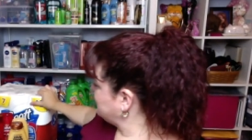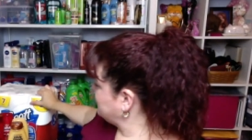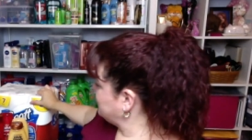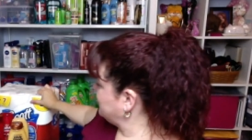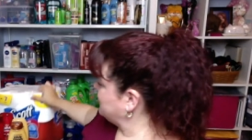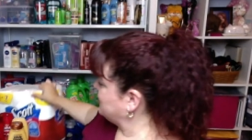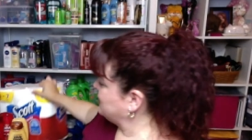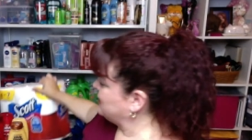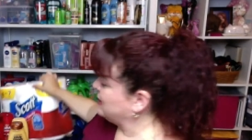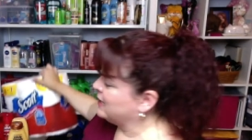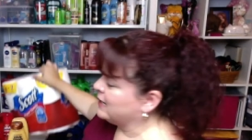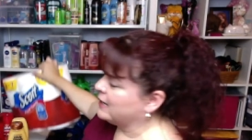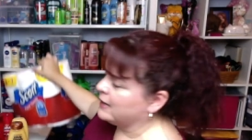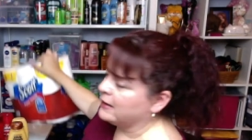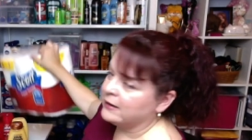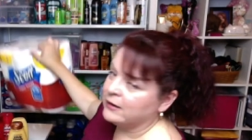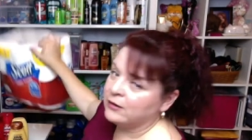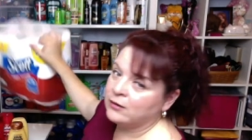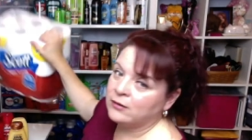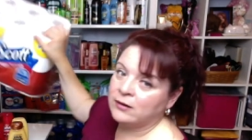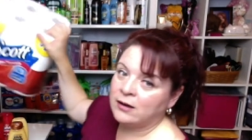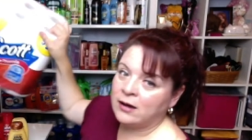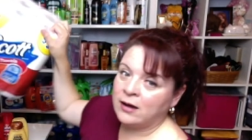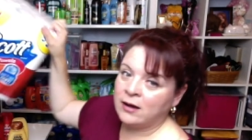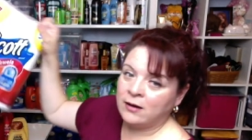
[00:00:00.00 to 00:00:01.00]
thing that I
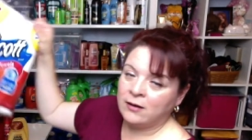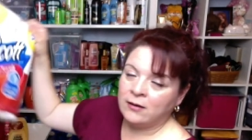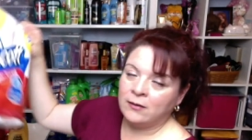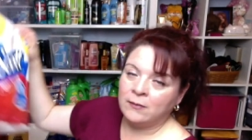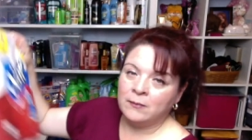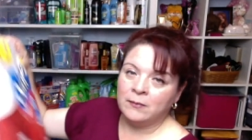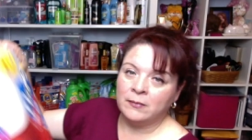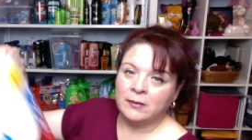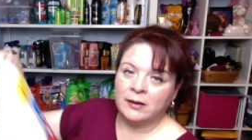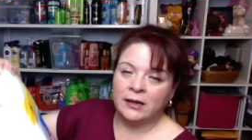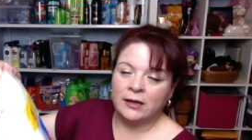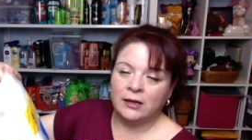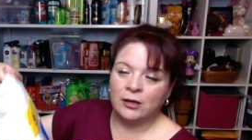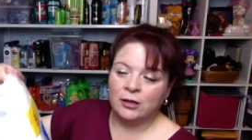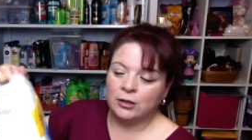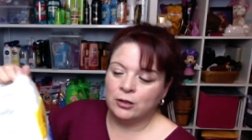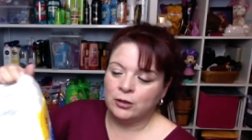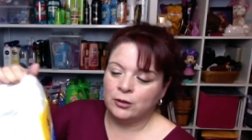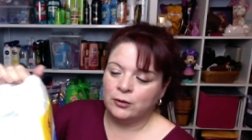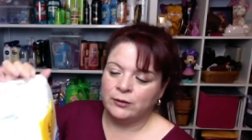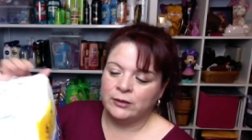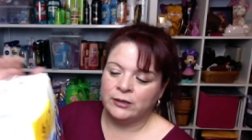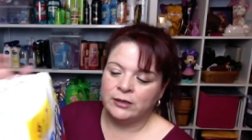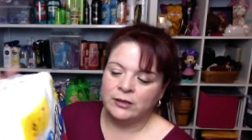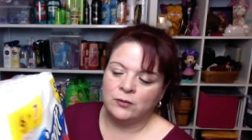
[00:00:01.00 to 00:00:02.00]
um,
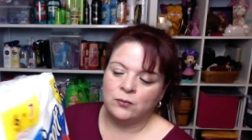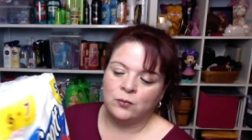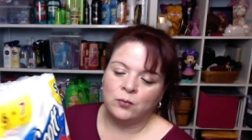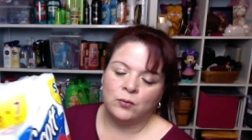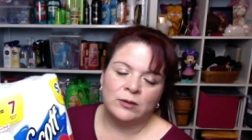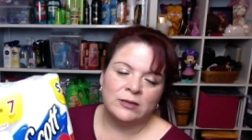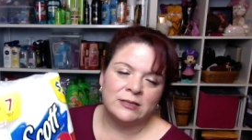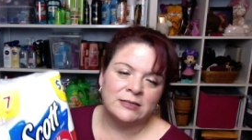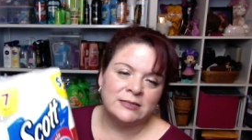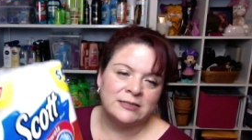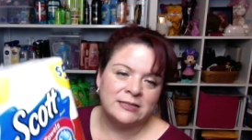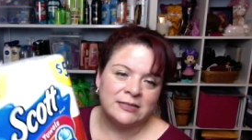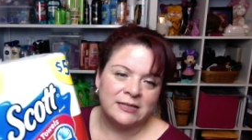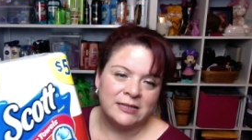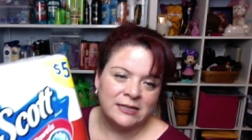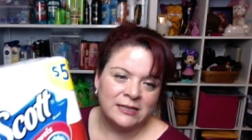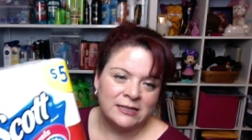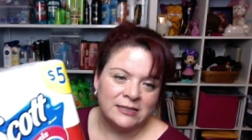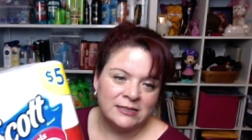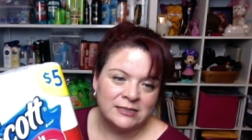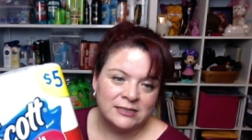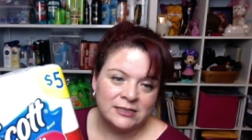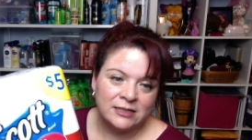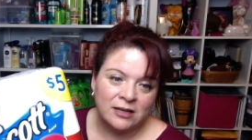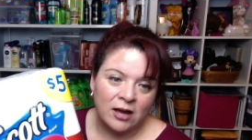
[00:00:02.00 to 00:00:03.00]
included was the
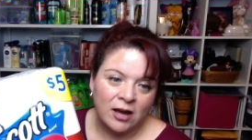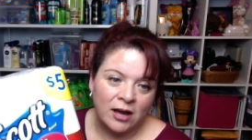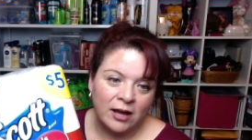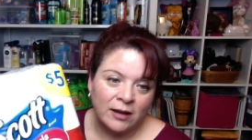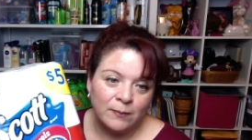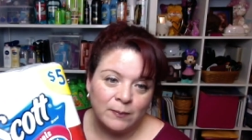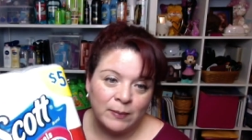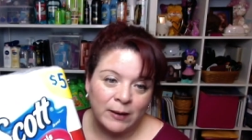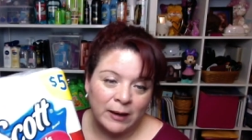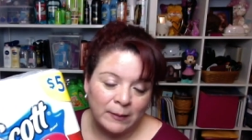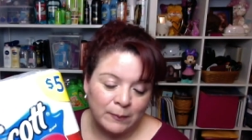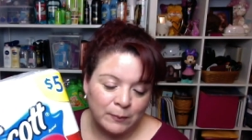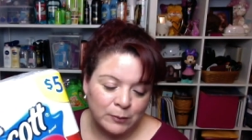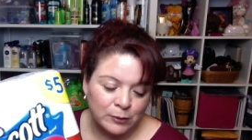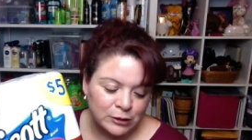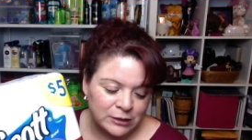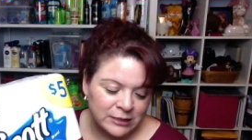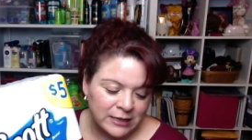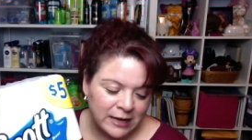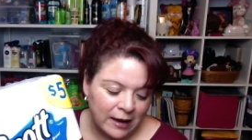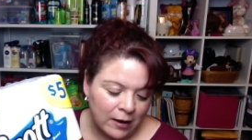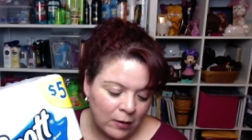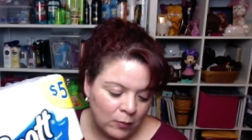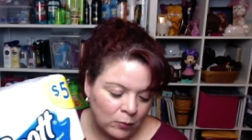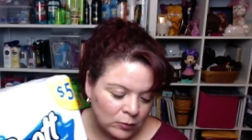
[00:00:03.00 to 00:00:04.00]
Scott paper
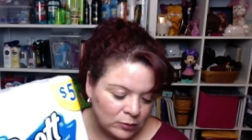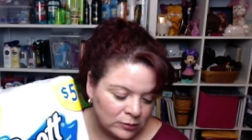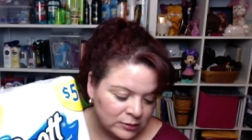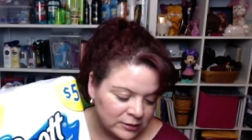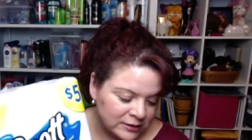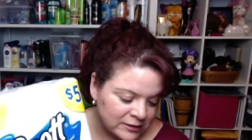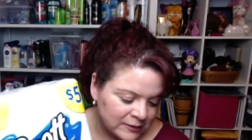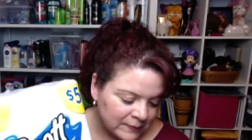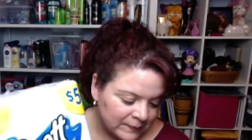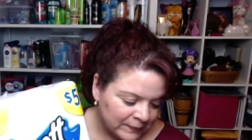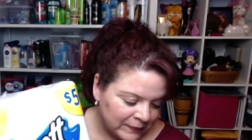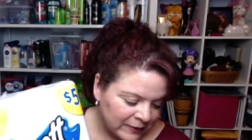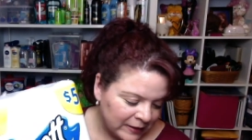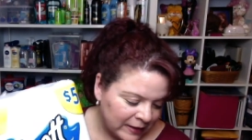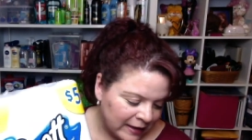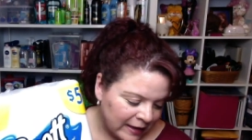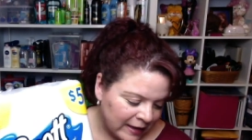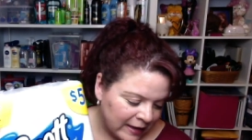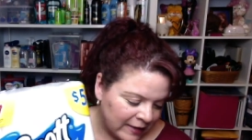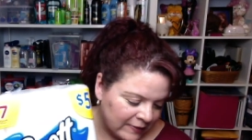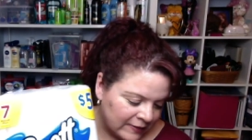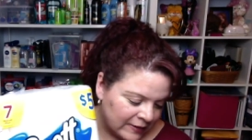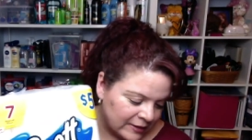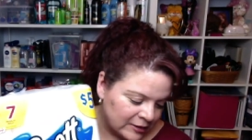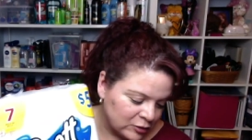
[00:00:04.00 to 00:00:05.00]
towels.
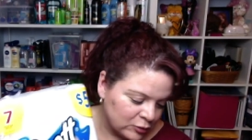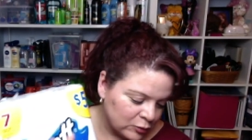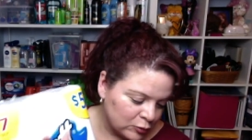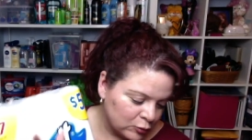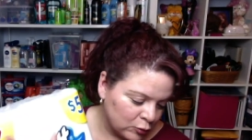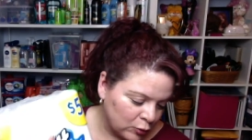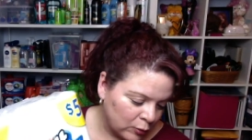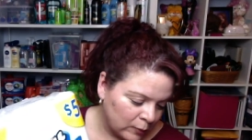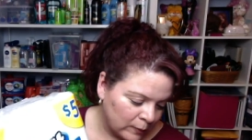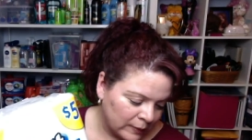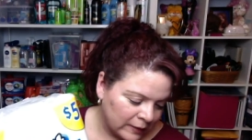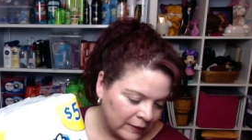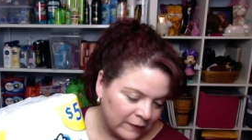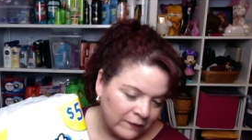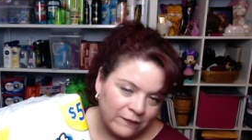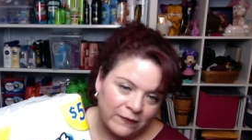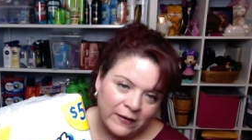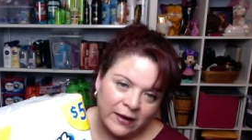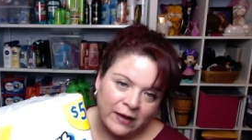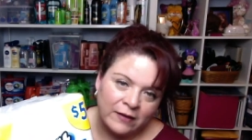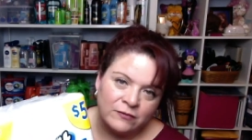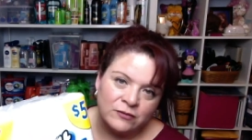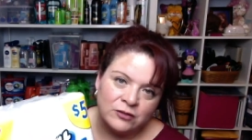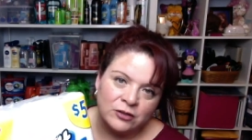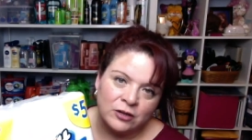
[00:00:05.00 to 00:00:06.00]
And these are normally
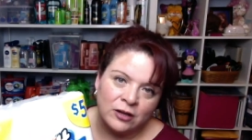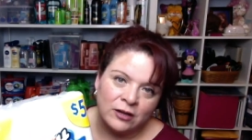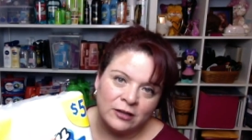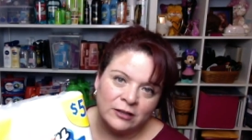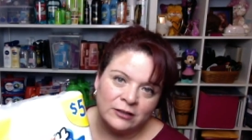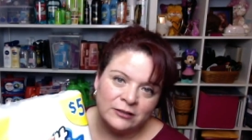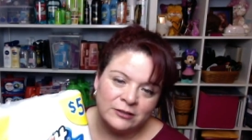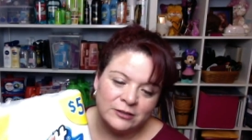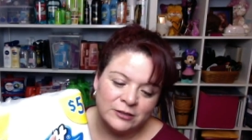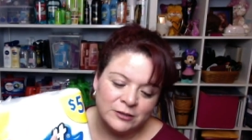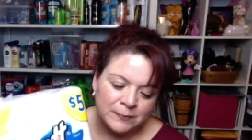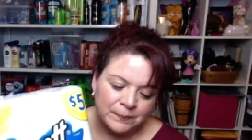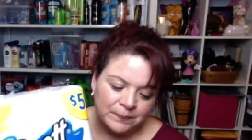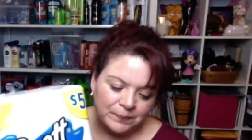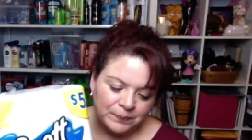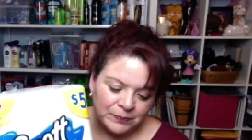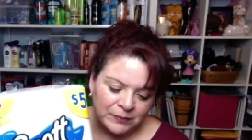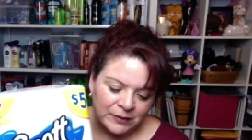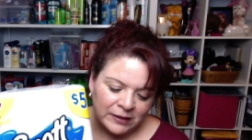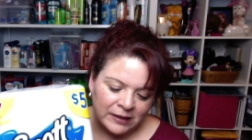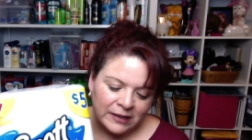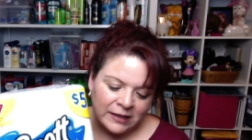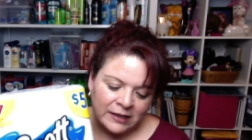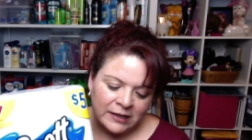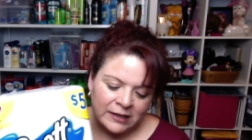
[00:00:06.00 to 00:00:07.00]
five dollars.
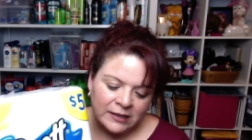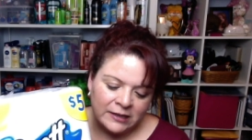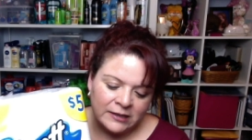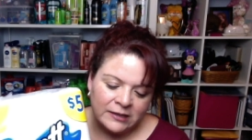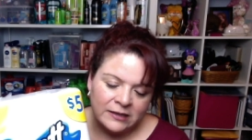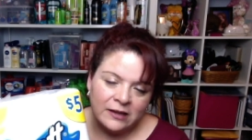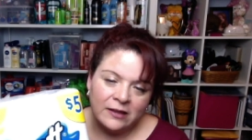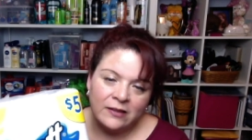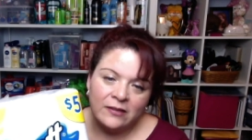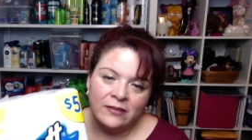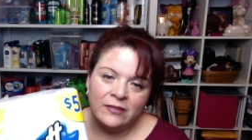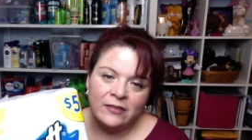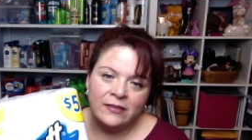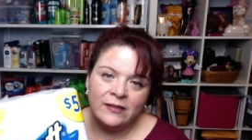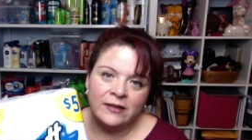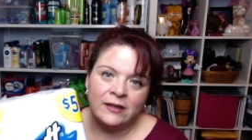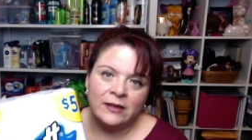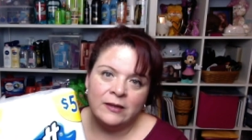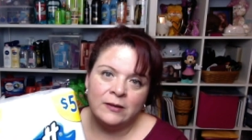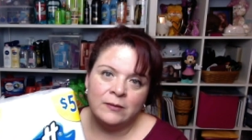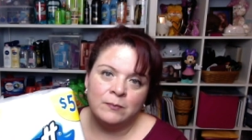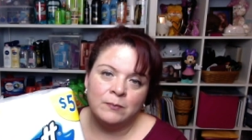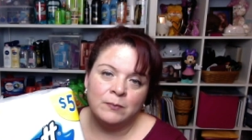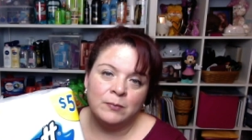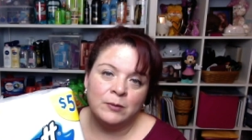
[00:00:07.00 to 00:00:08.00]
In
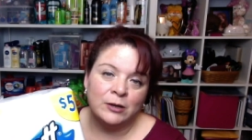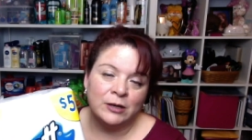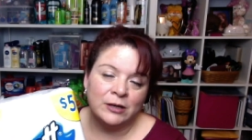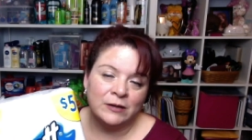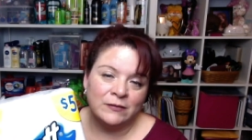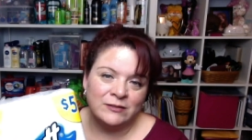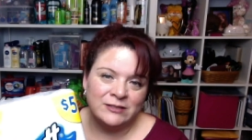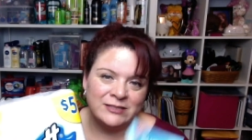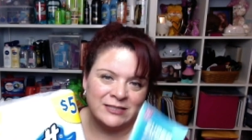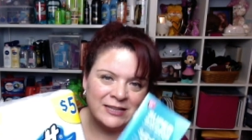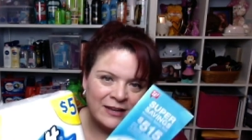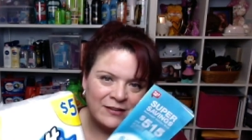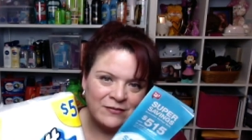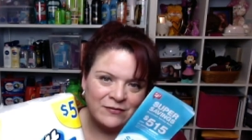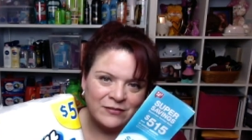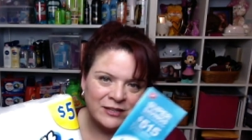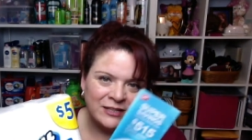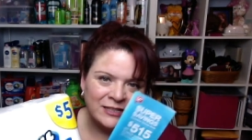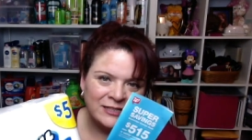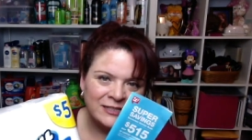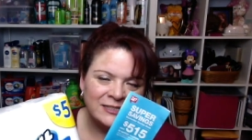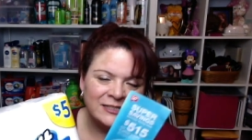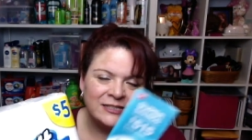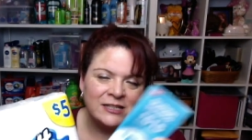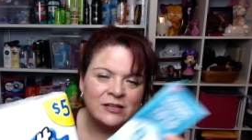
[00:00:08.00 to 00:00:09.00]
the Book of
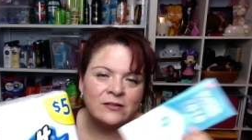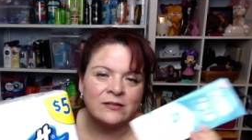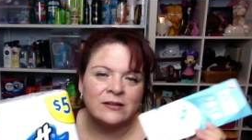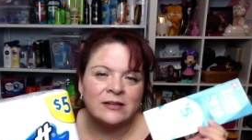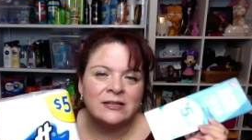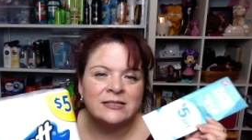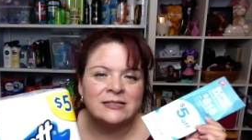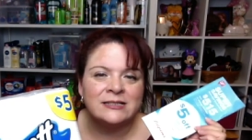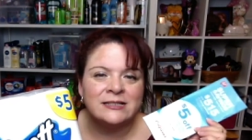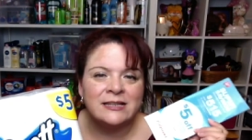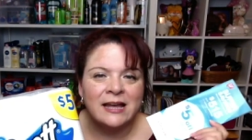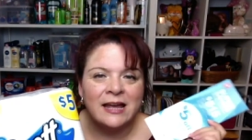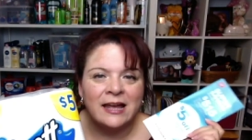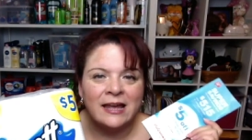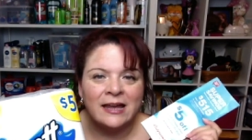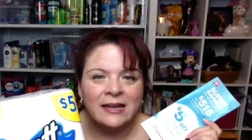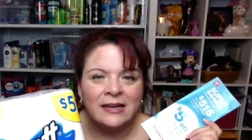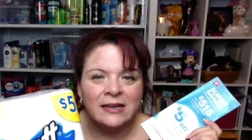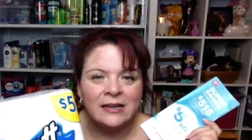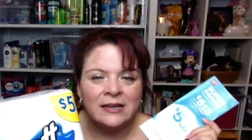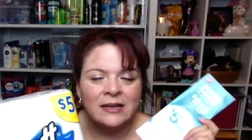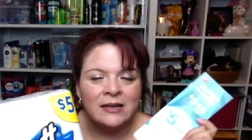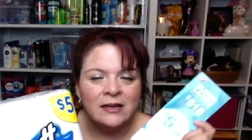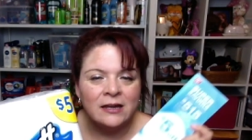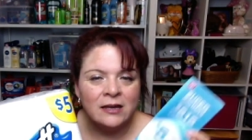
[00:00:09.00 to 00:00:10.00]
Savings, there is
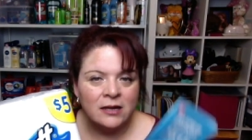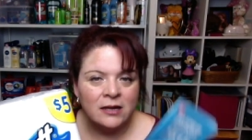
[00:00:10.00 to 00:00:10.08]
a